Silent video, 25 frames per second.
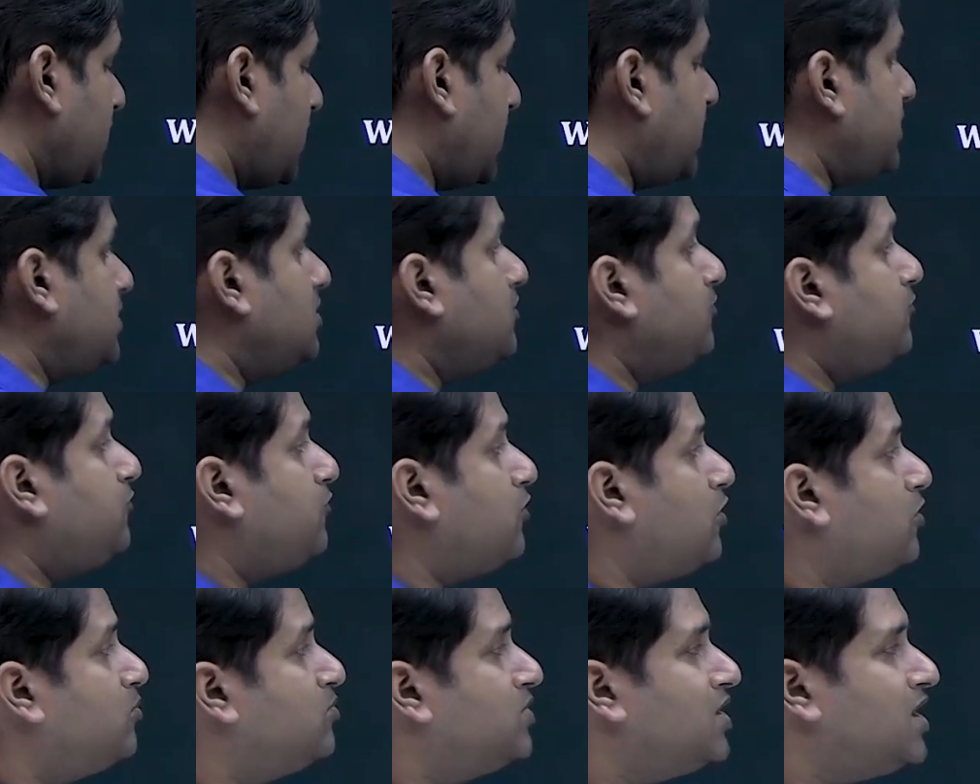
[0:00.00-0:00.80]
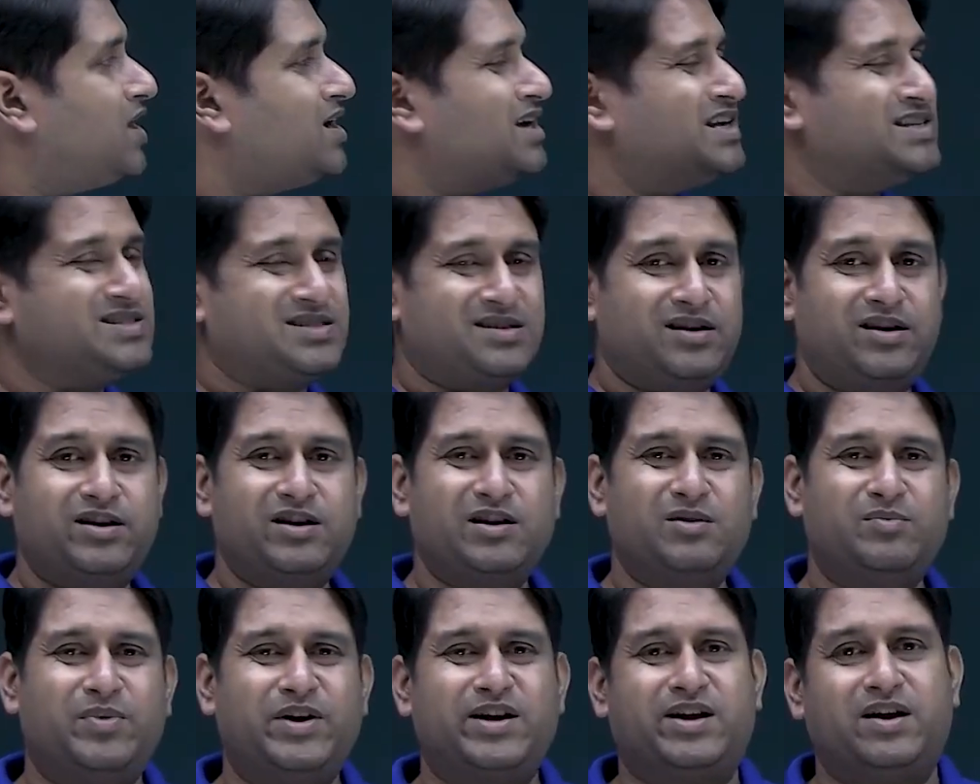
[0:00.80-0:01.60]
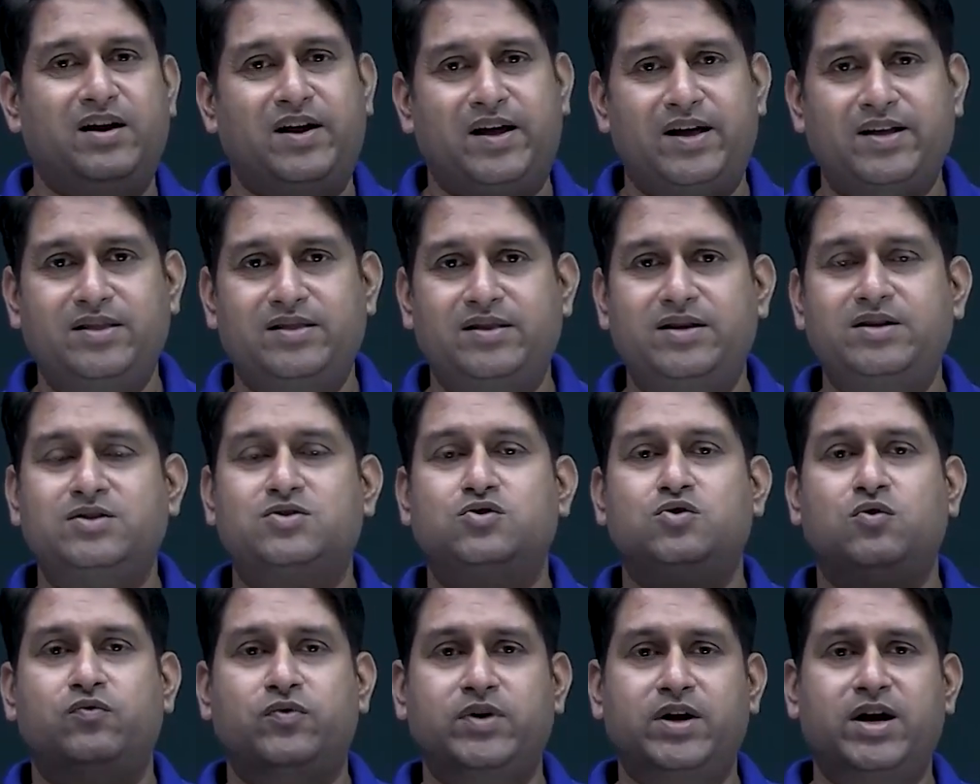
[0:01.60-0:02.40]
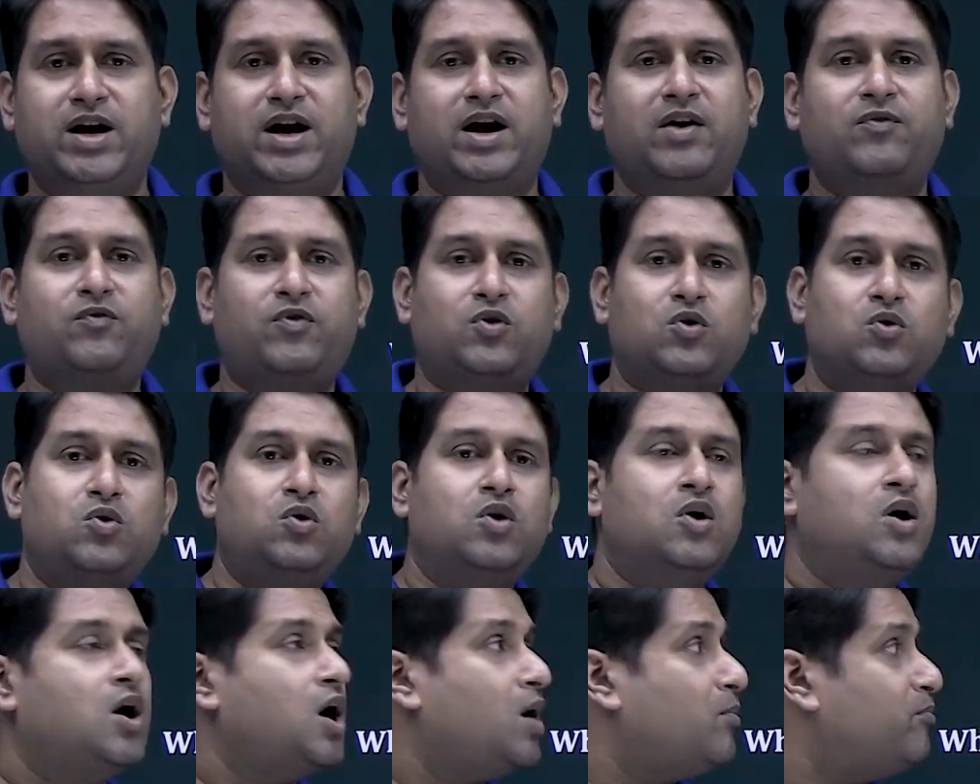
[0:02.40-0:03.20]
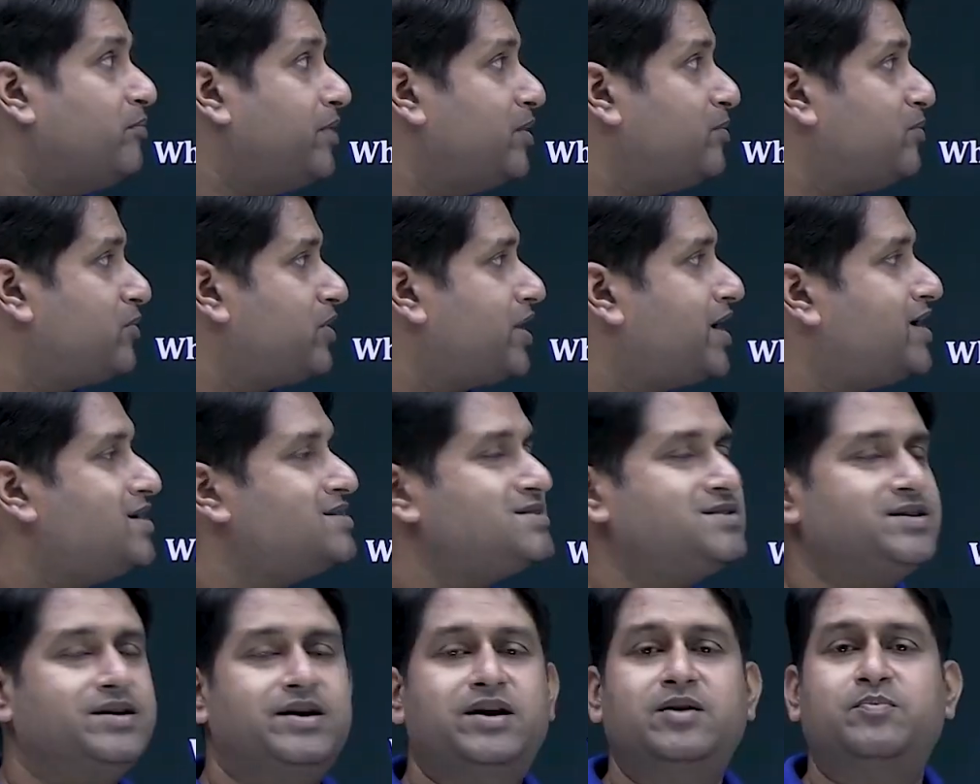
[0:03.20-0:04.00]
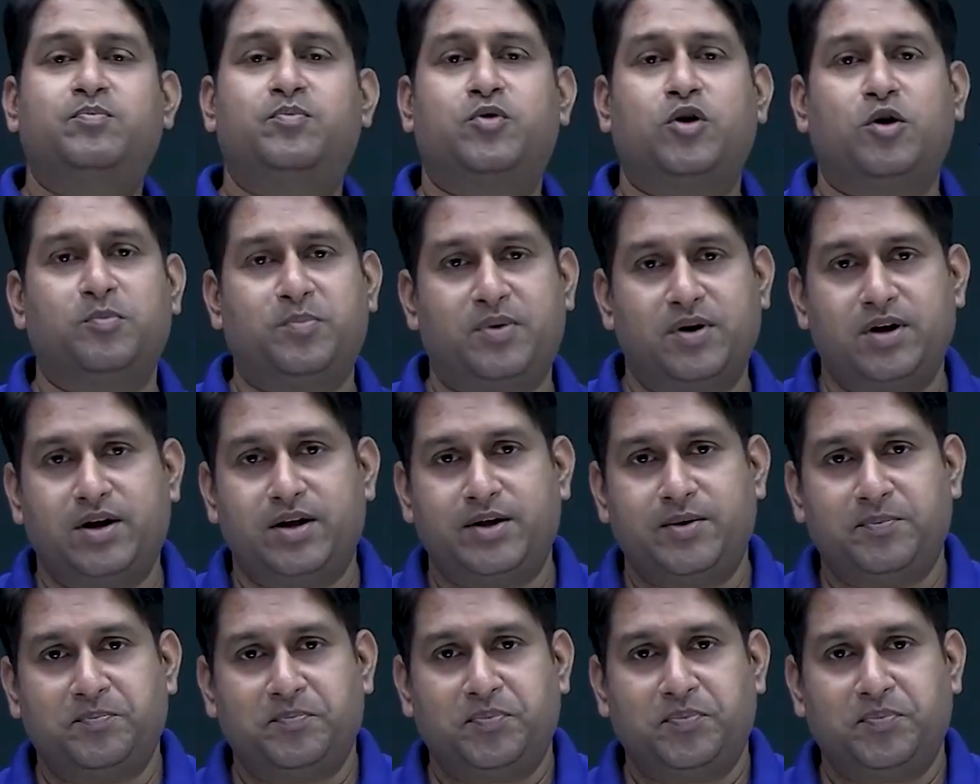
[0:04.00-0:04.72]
and the formula is little bit lengthy, so we have to memorize it properly.